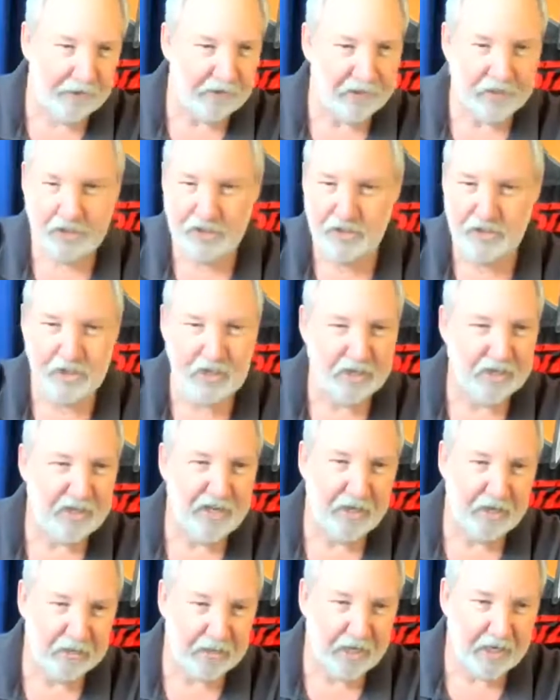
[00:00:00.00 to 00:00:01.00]
It just sits
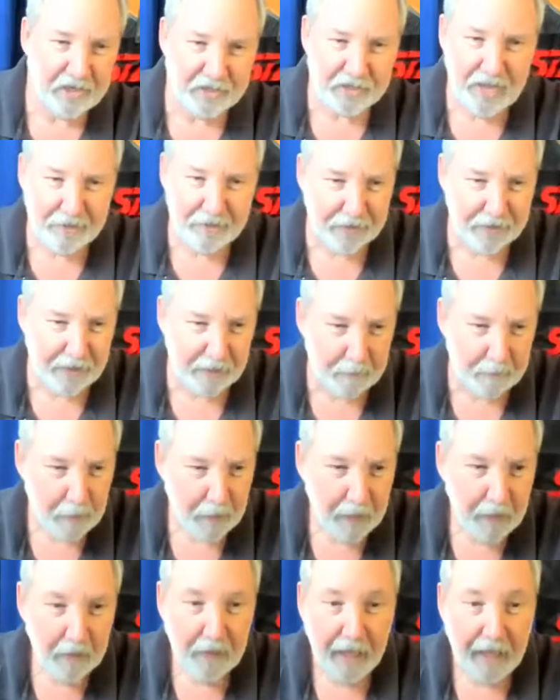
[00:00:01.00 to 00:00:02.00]
there, it does nothing,
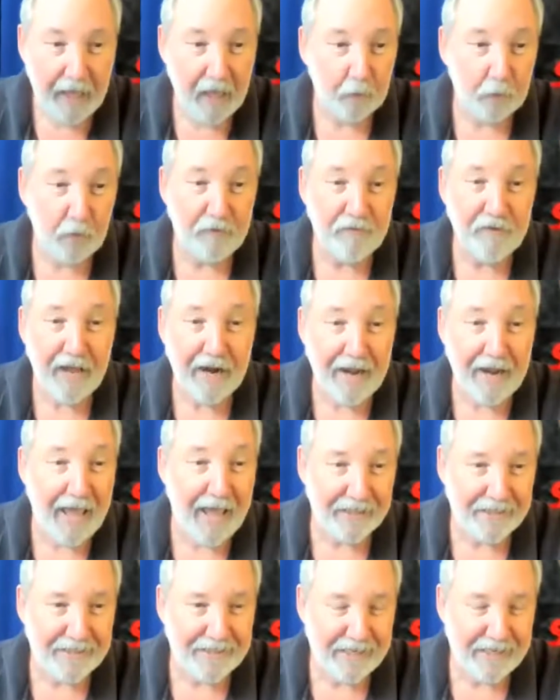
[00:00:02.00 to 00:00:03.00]
and we've got to
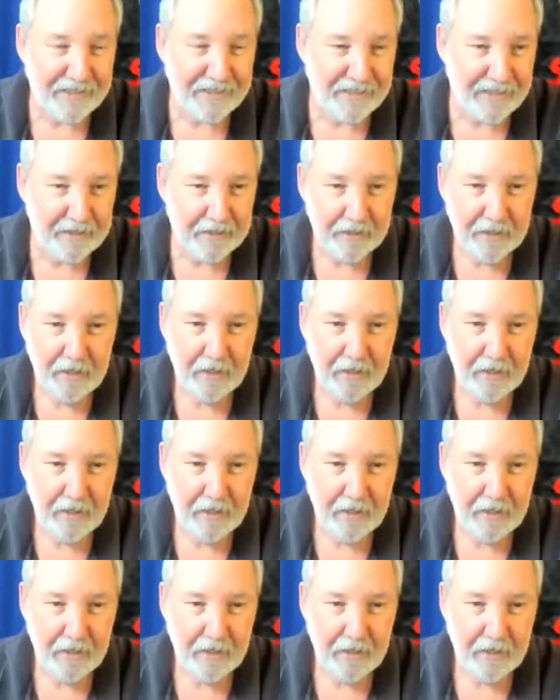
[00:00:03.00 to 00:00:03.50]
access it